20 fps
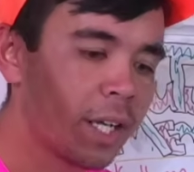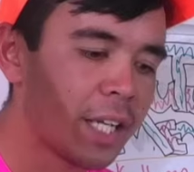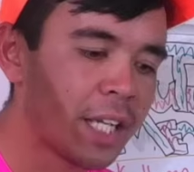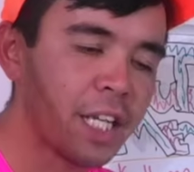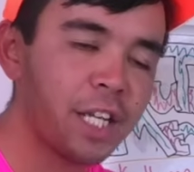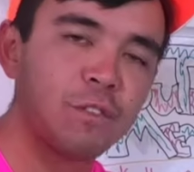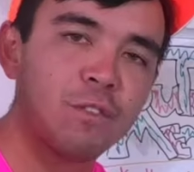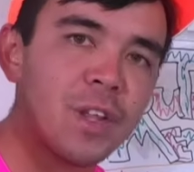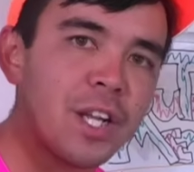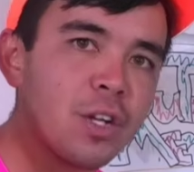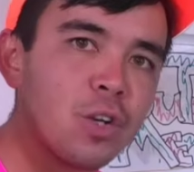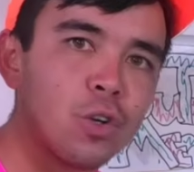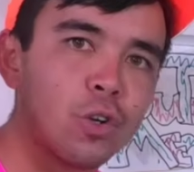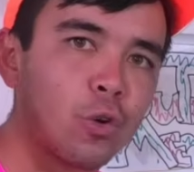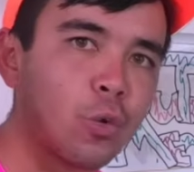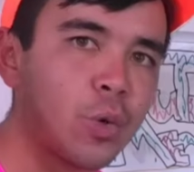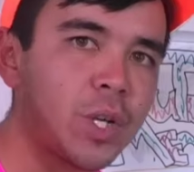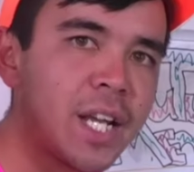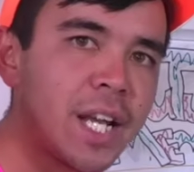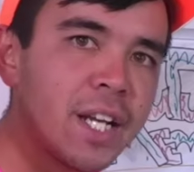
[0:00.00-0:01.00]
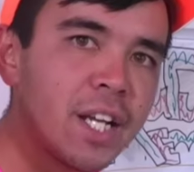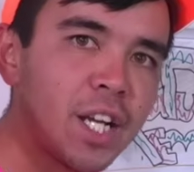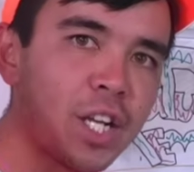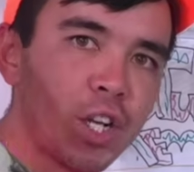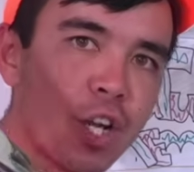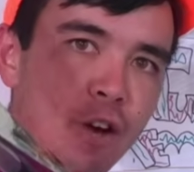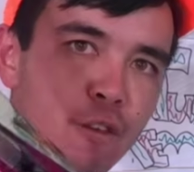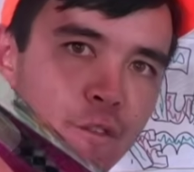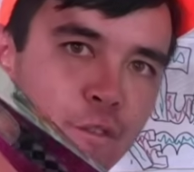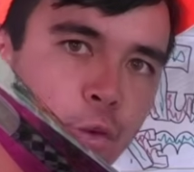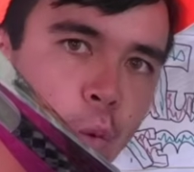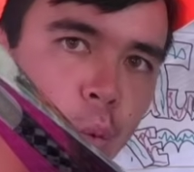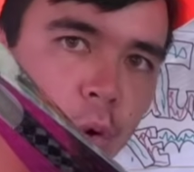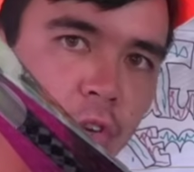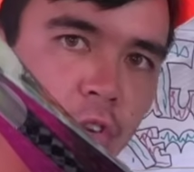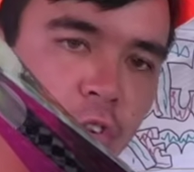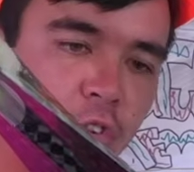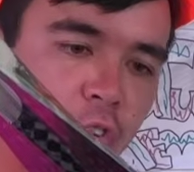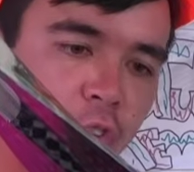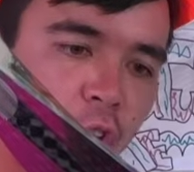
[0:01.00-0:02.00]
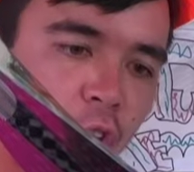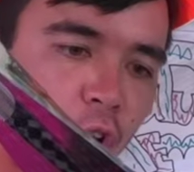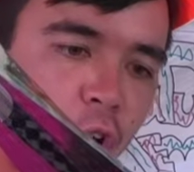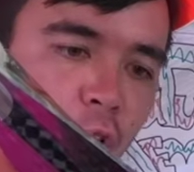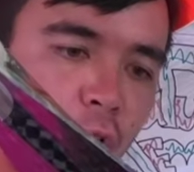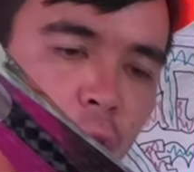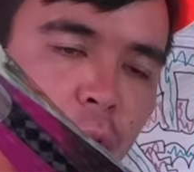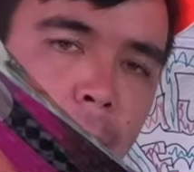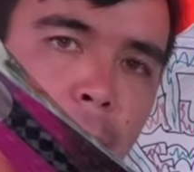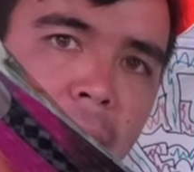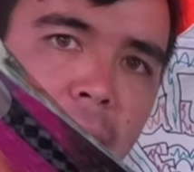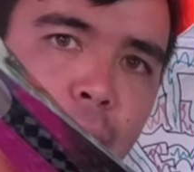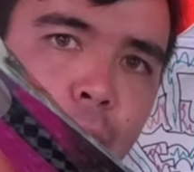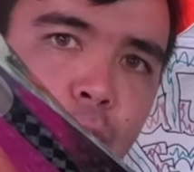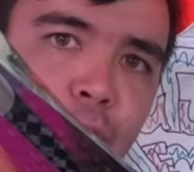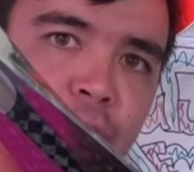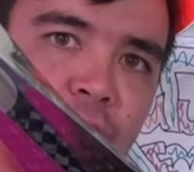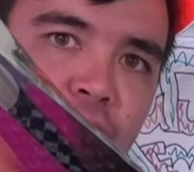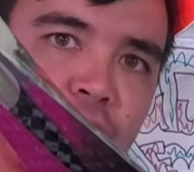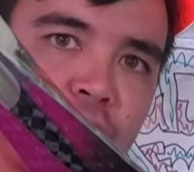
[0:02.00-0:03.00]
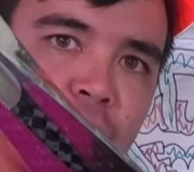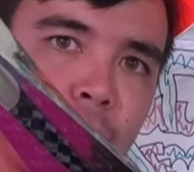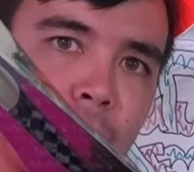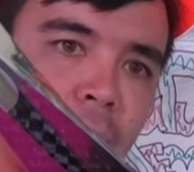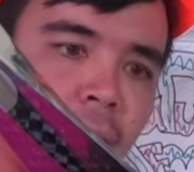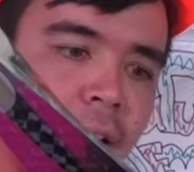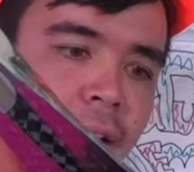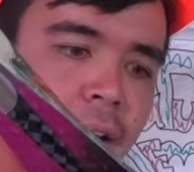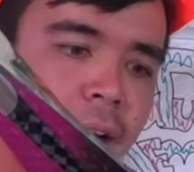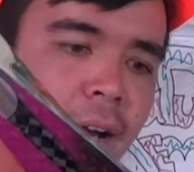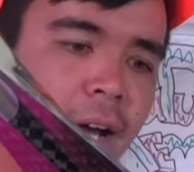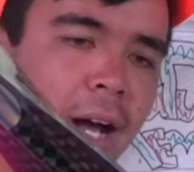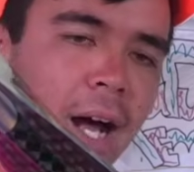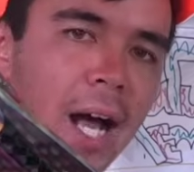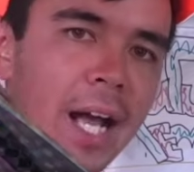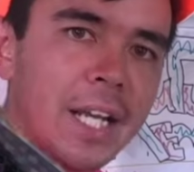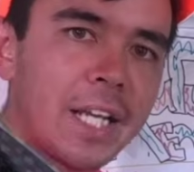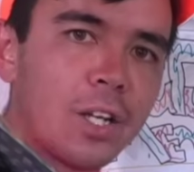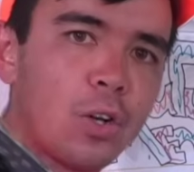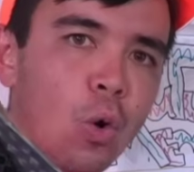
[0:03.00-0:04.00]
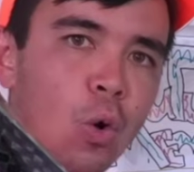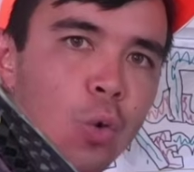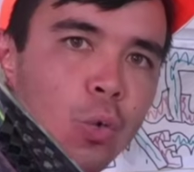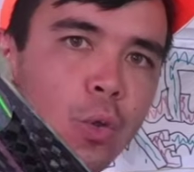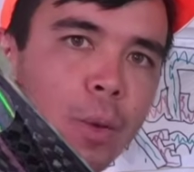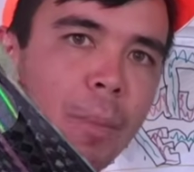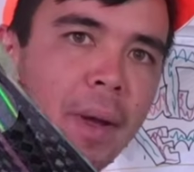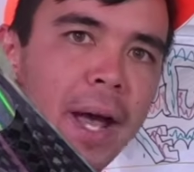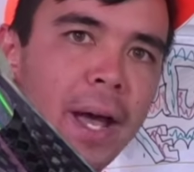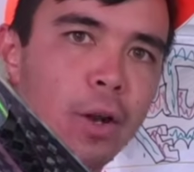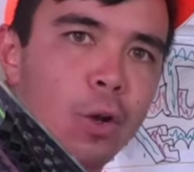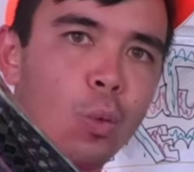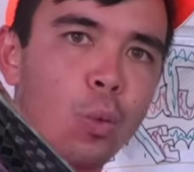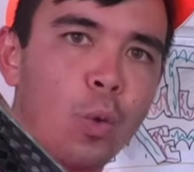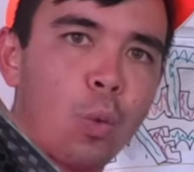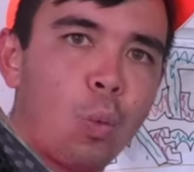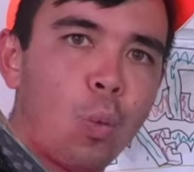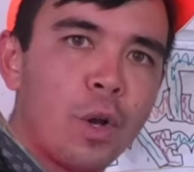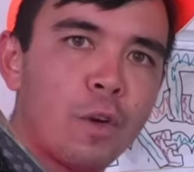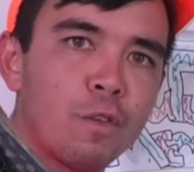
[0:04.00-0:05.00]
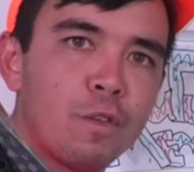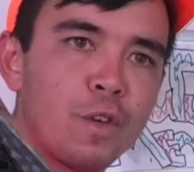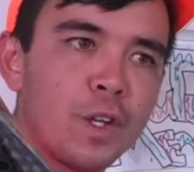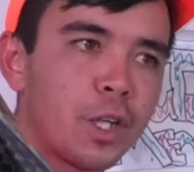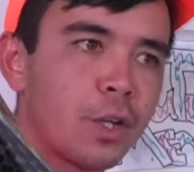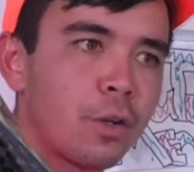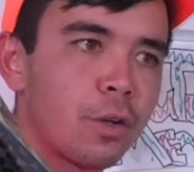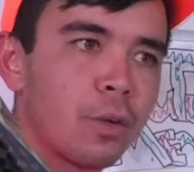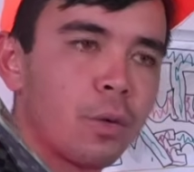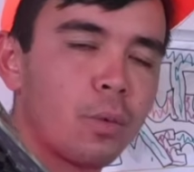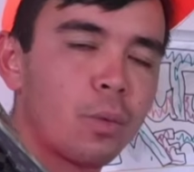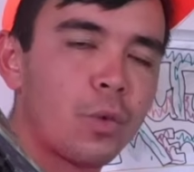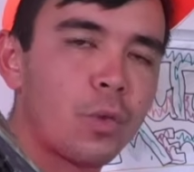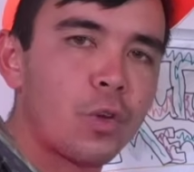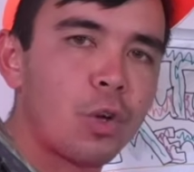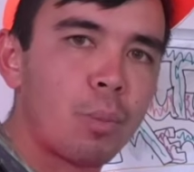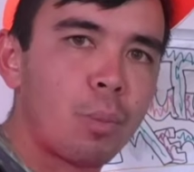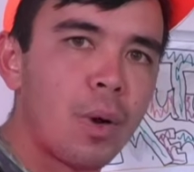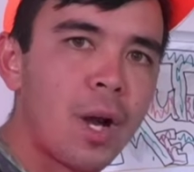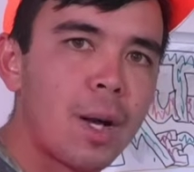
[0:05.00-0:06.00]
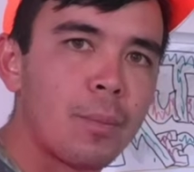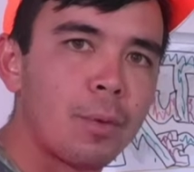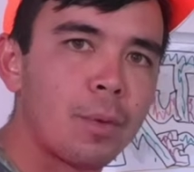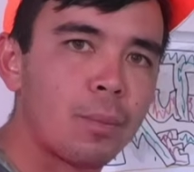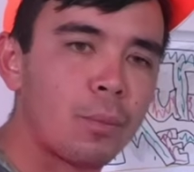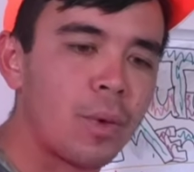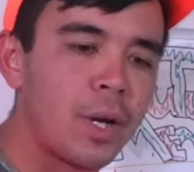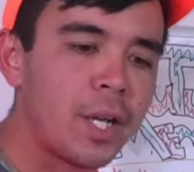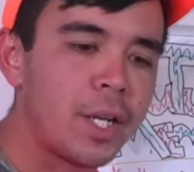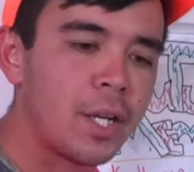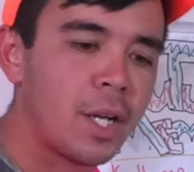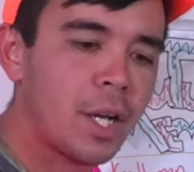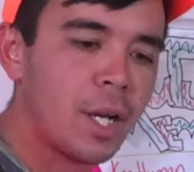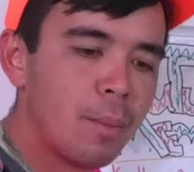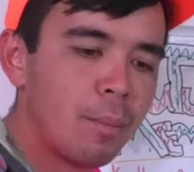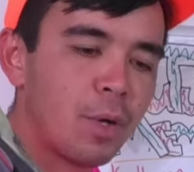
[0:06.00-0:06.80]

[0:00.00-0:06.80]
If they don't create enough force on the power face of the blade, I can hold the paddle with one finger with no problem, right?